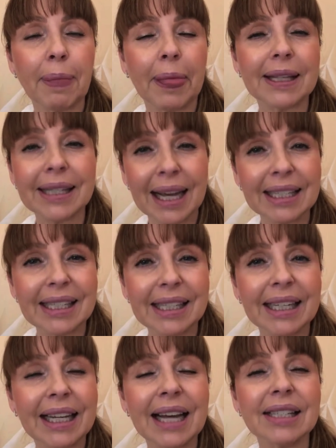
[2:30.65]

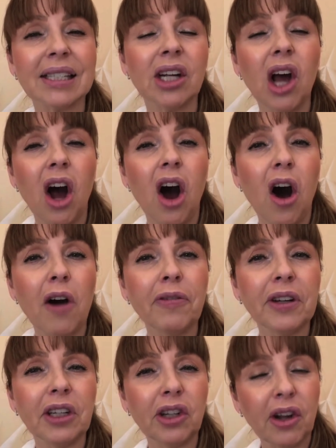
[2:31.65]
salicylic acid,
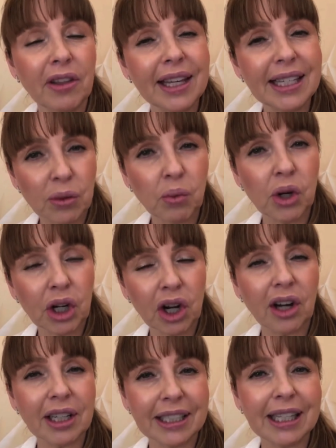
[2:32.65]
often, you know, these work
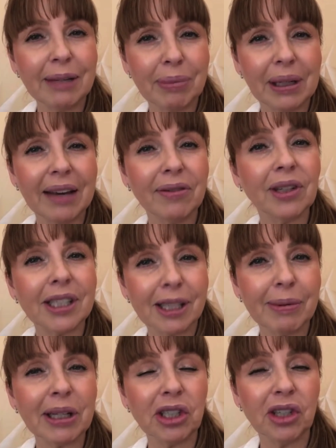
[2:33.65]
on a deeper level,
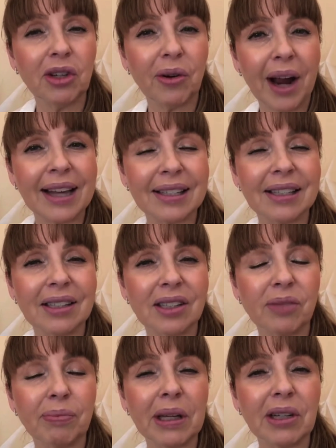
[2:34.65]
especially your
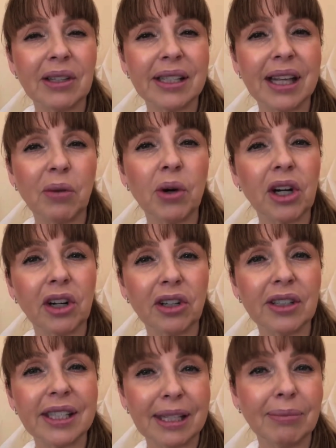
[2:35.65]
acids, because they work
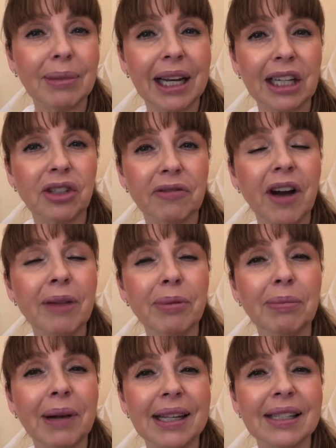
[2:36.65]
on stimulate your
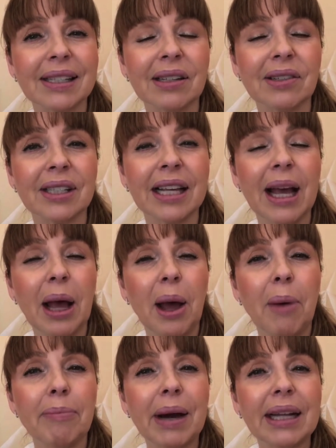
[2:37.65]
fibroblast cells.
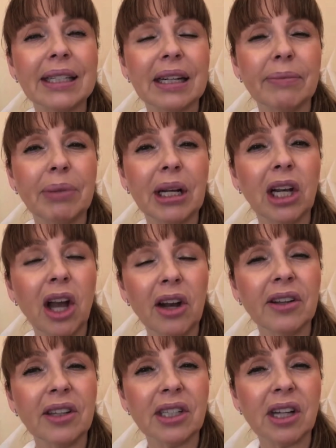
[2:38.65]
But a lot
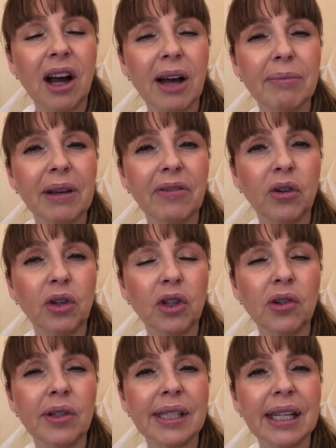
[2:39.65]
of the time, if you're
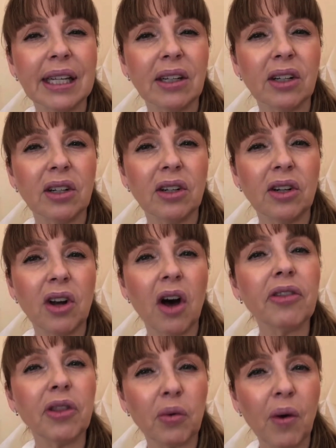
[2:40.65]
using
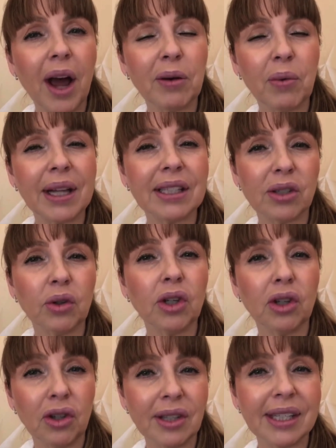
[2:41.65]
not the right ones, or
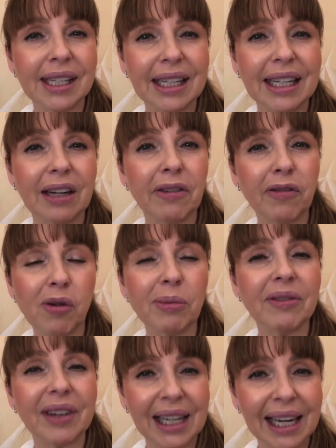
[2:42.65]
you're using it in a form
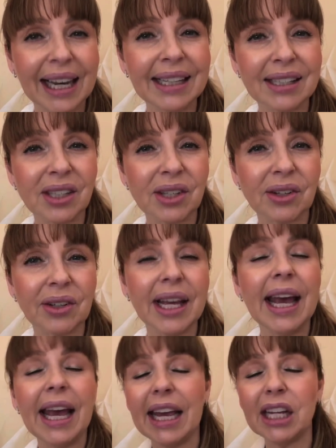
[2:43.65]
of a cleanser,
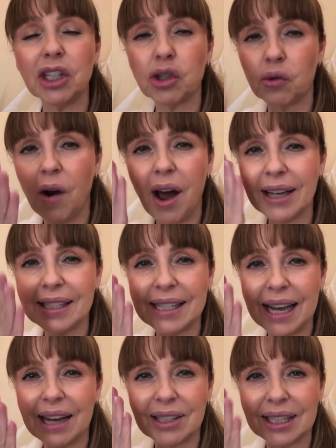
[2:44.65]
it dries
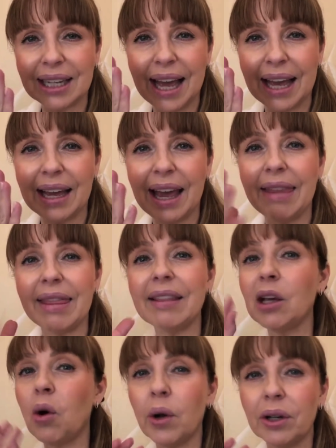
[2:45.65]
the outer layer and then
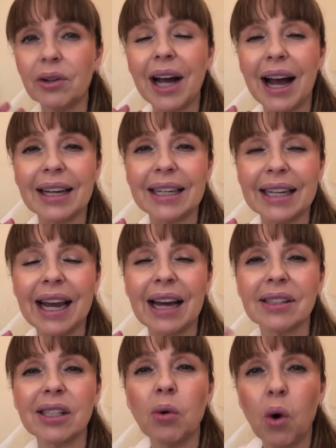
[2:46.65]
the oil can't get
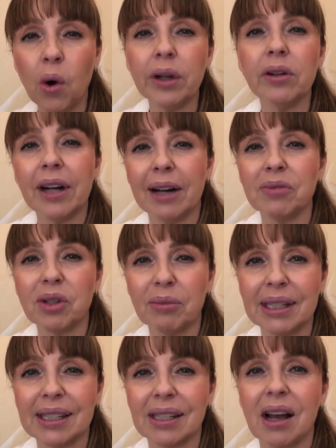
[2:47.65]
out. So oil comes from
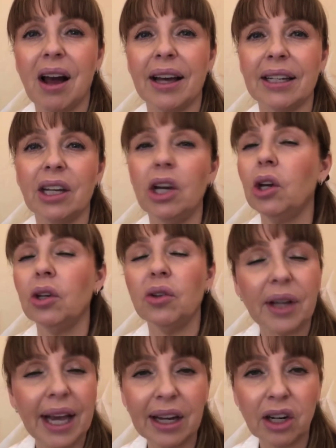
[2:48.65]
inside. You
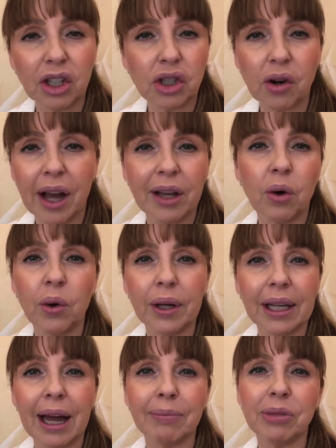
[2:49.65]
cannot dry
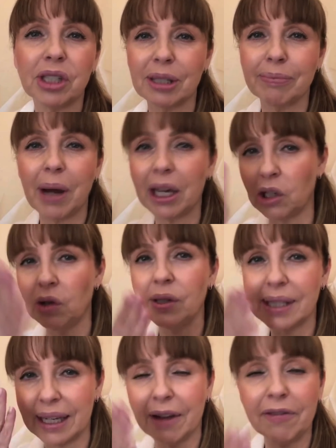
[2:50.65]
oil up just by
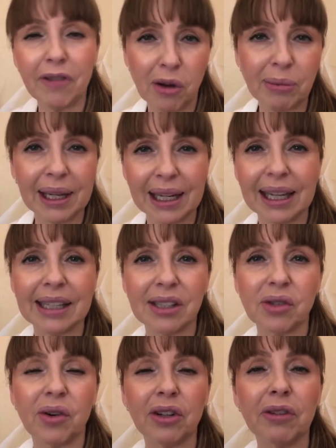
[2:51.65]
using a foaming
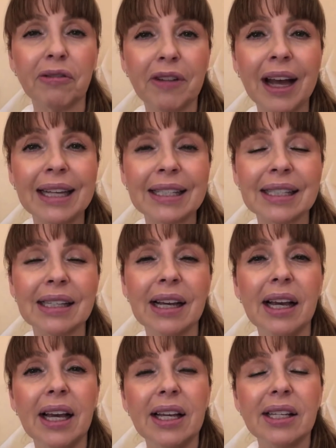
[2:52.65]
cleanser on your face.
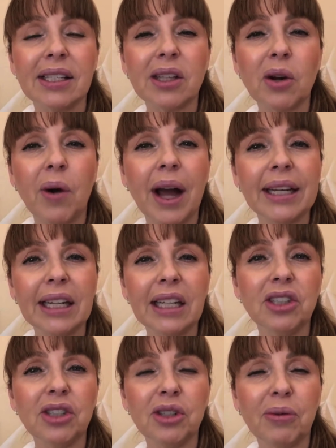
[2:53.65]
So I
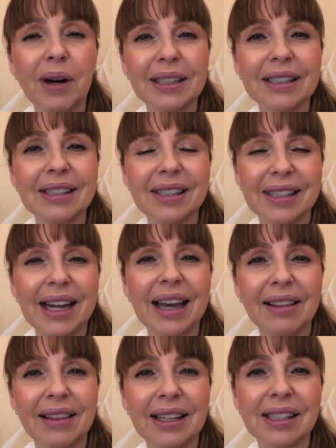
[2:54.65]
need you to
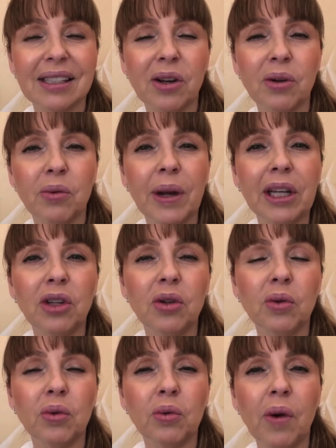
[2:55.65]
understand this. So when
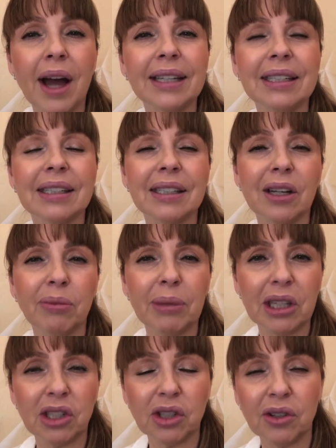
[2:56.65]
you write and tell me
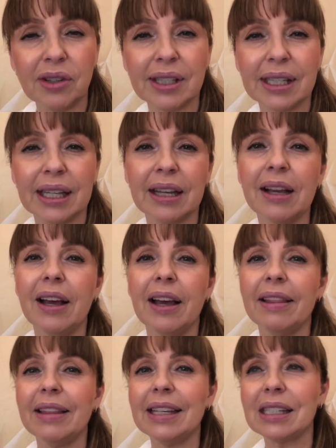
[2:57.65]
that you're using
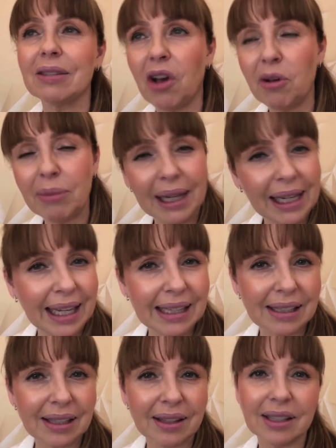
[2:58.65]
this foaming
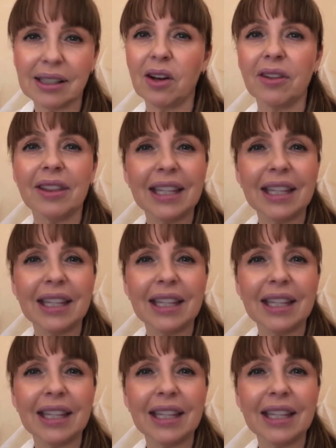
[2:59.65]
cleanser that's got